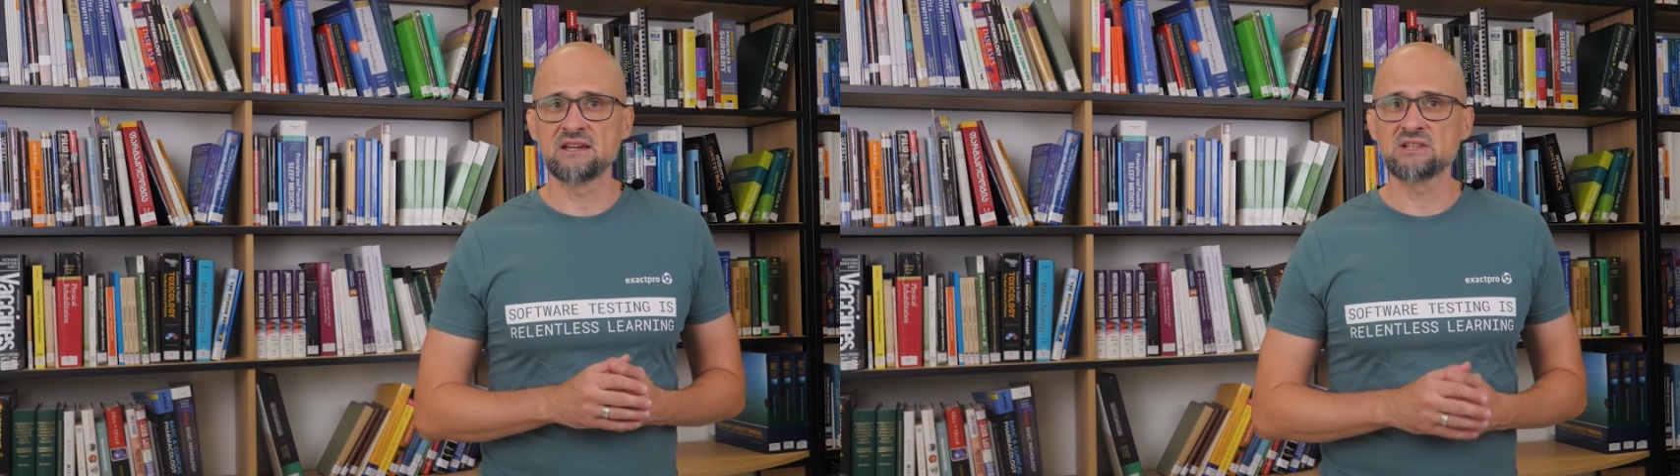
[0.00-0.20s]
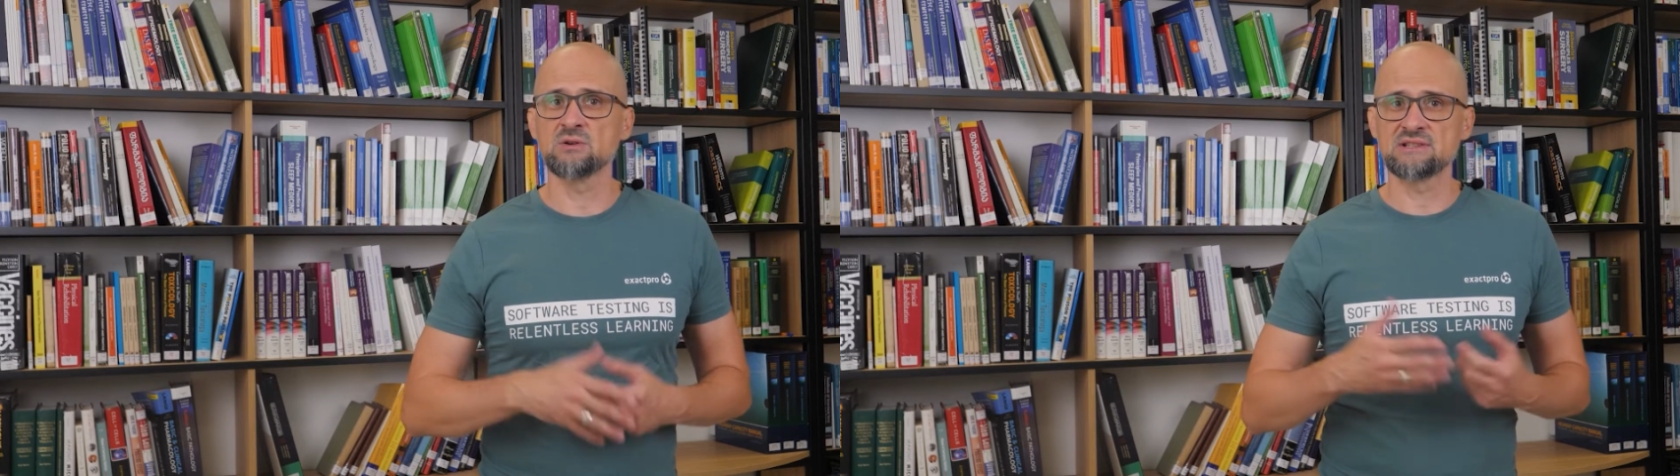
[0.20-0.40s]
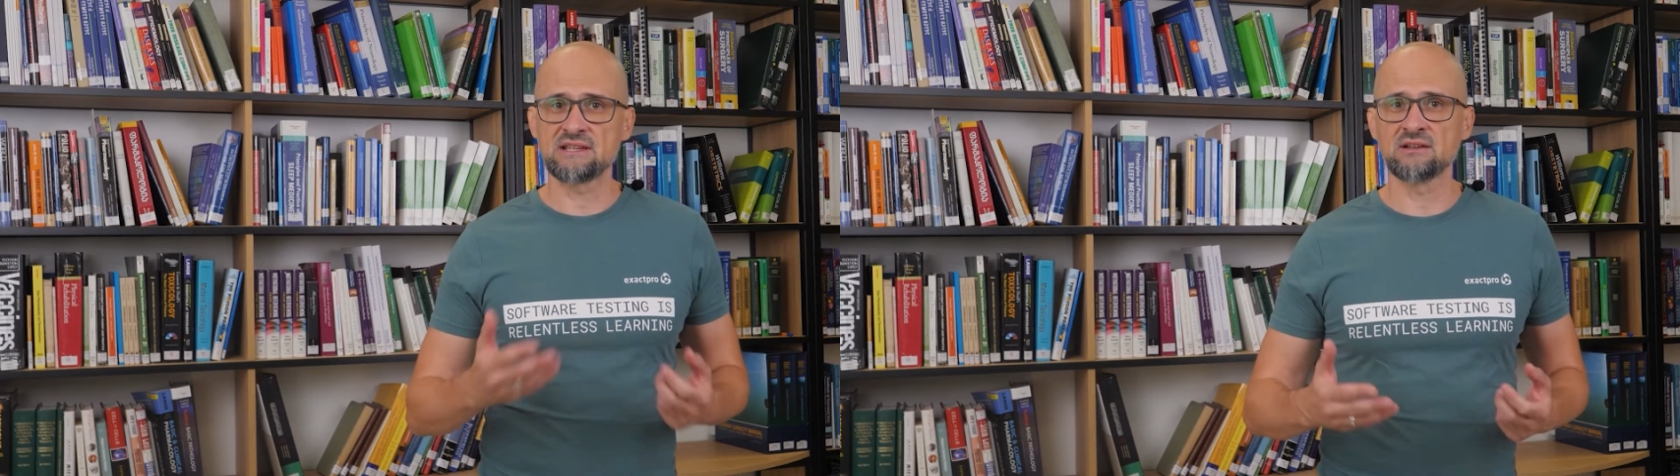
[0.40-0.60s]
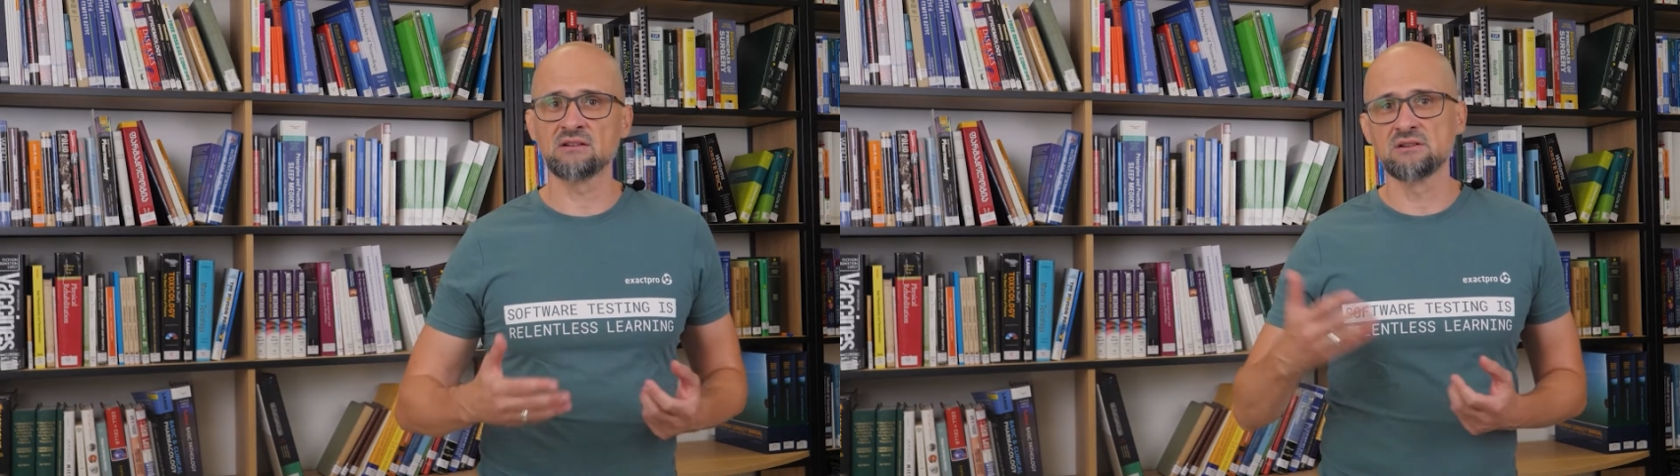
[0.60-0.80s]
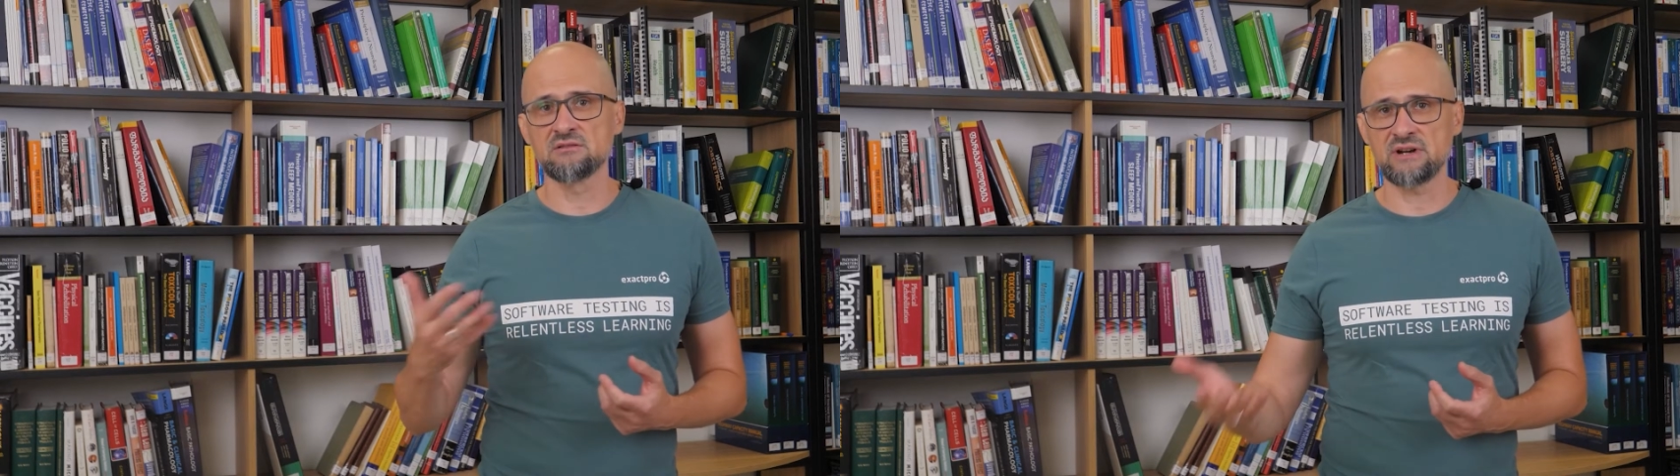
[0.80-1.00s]
to a
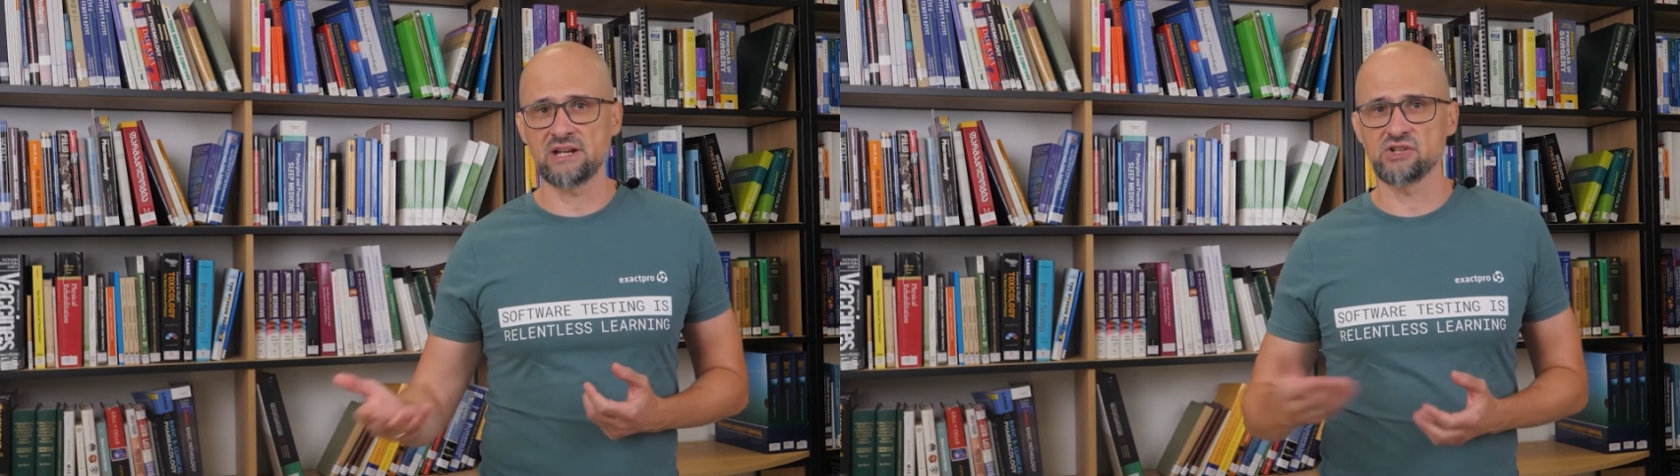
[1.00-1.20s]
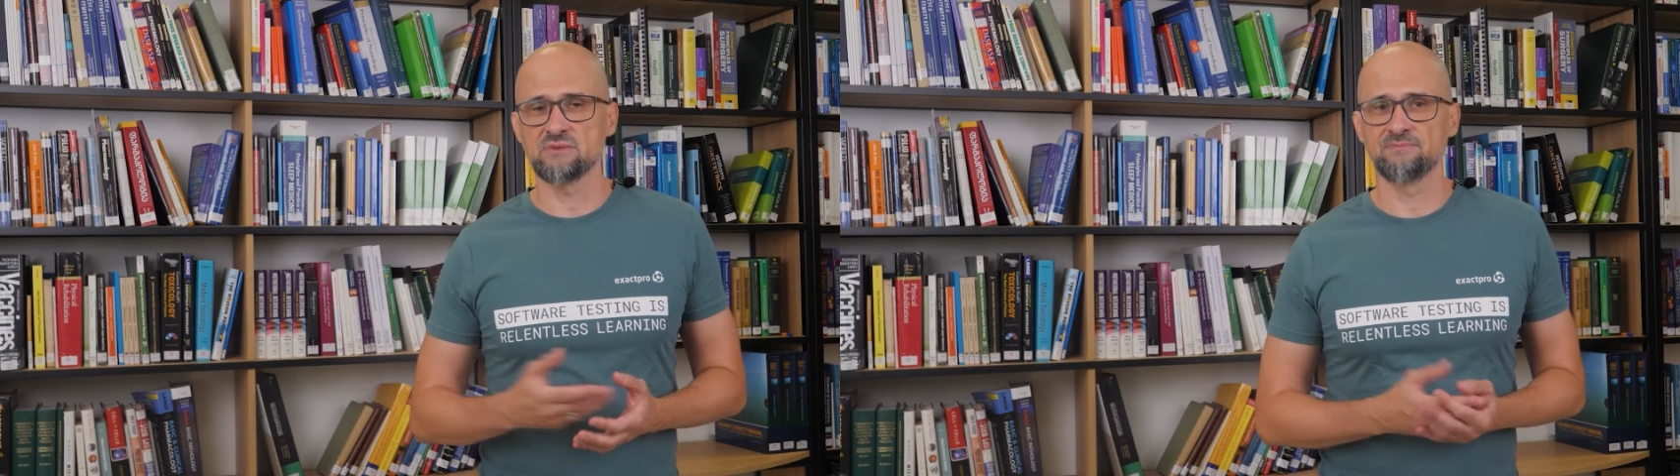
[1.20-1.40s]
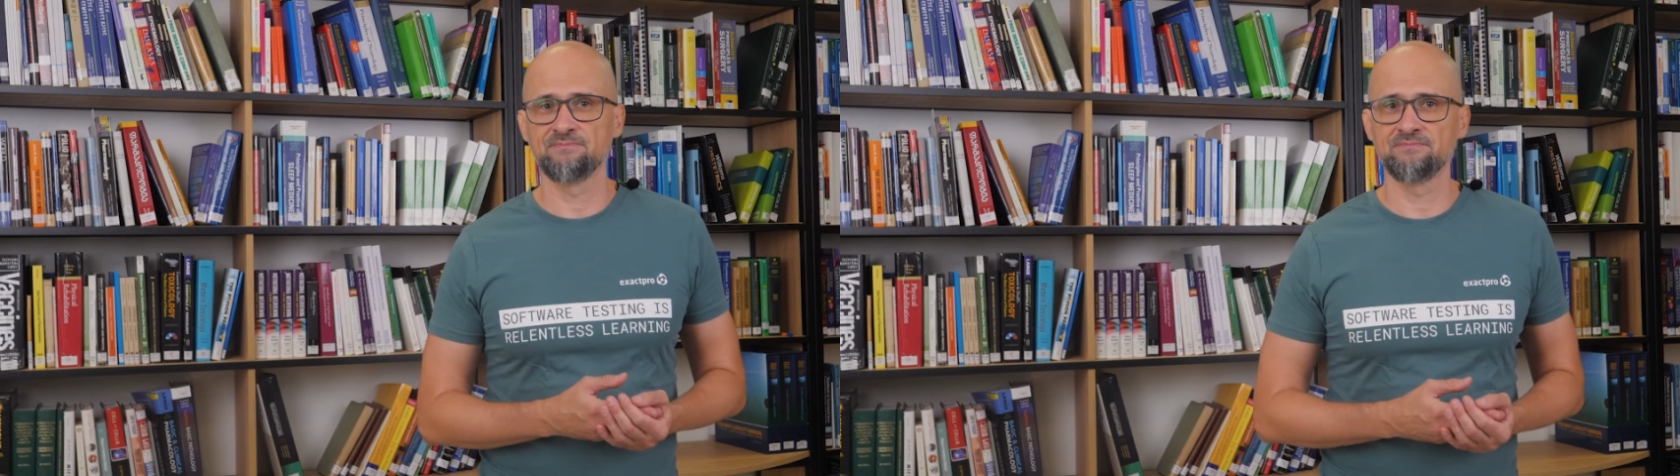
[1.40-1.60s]
single range.